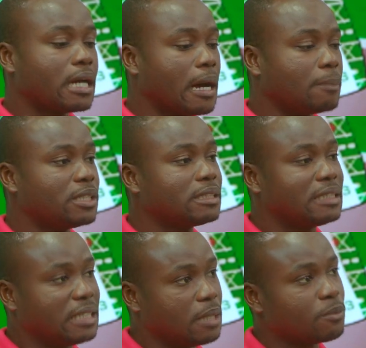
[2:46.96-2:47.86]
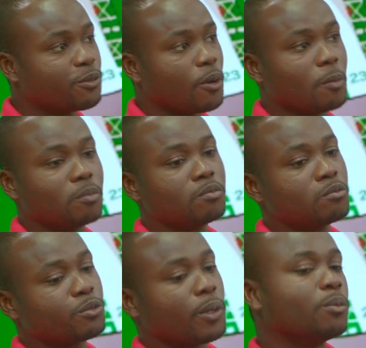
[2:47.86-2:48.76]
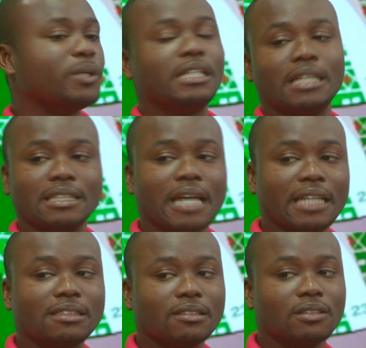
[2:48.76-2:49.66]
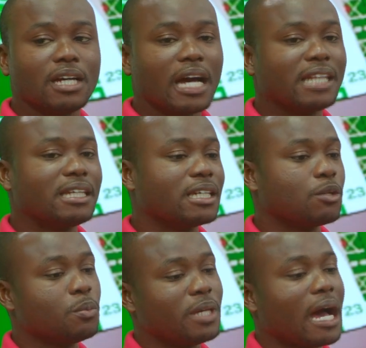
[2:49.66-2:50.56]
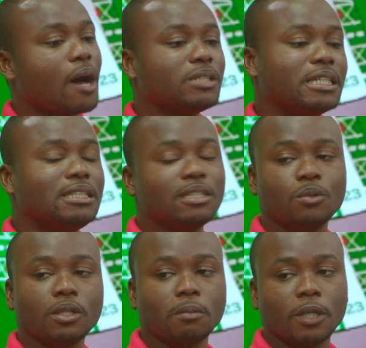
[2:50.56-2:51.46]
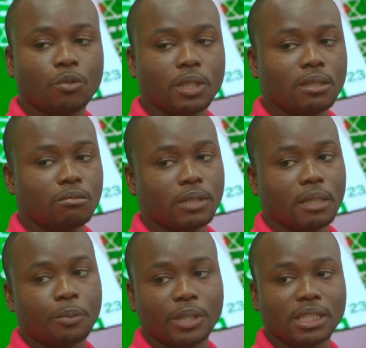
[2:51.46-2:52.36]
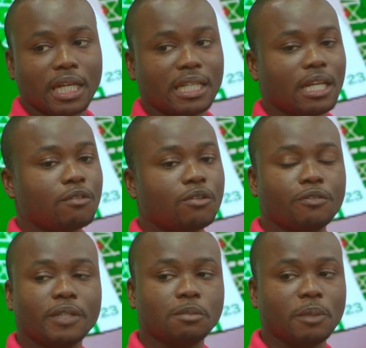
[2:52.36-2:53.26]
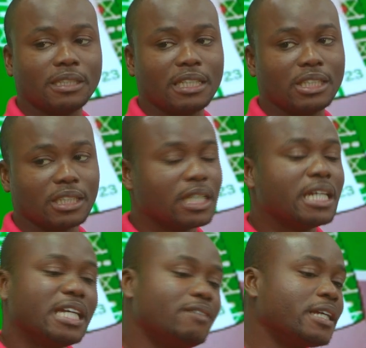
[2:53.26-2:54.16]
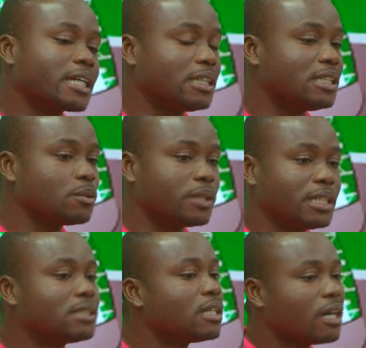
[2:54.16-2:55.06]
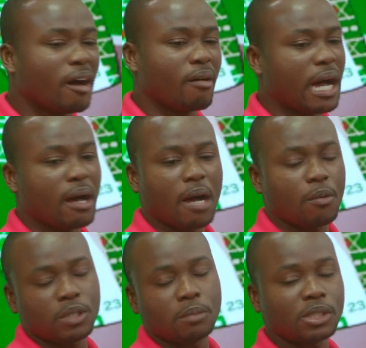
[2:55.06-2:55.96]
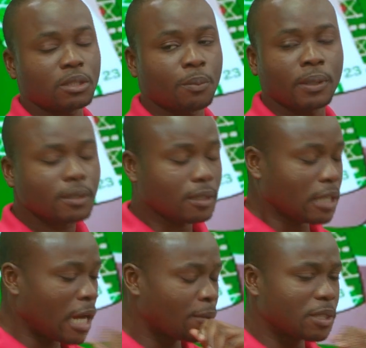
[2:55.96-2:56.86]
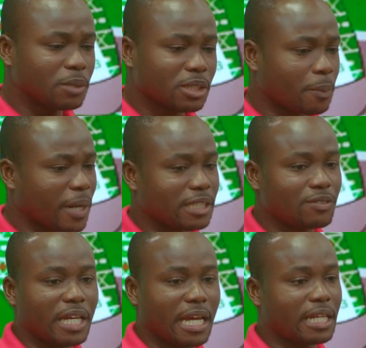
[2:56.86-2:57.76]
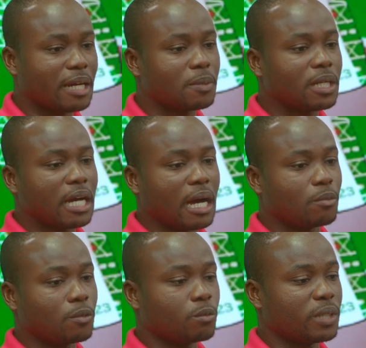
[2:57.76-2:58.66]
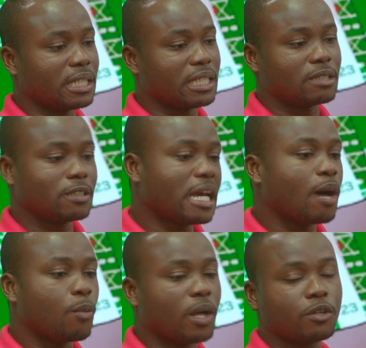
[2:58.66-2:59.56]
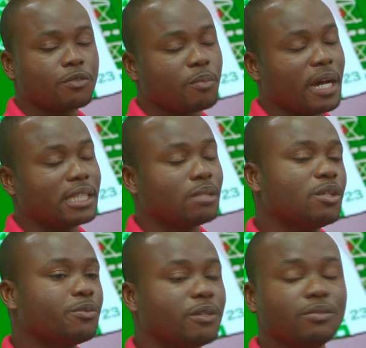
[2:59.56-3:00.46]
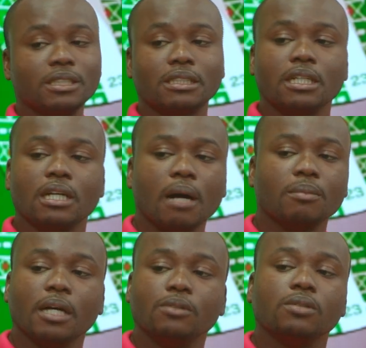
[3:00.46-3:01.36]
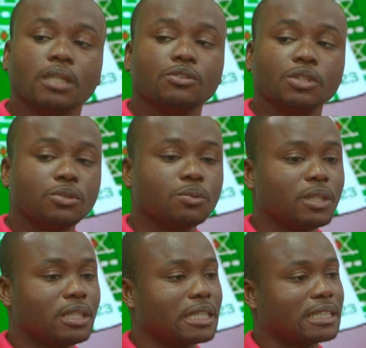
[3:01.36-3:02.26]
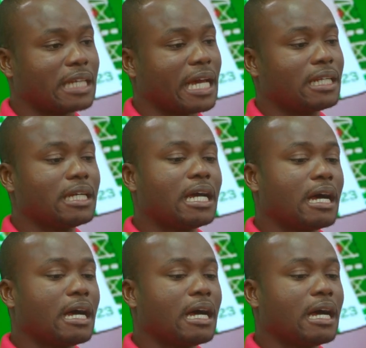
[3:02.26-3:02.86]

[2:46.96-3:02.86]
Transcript: this team from winning the title, I think it will be how they deal with the pressure and the level of expectation. If they can deal with it, I wouldn't be surprised. I wouldn't be surprised if they end up winning it. They are one of my 3 favorite countries to win it, aside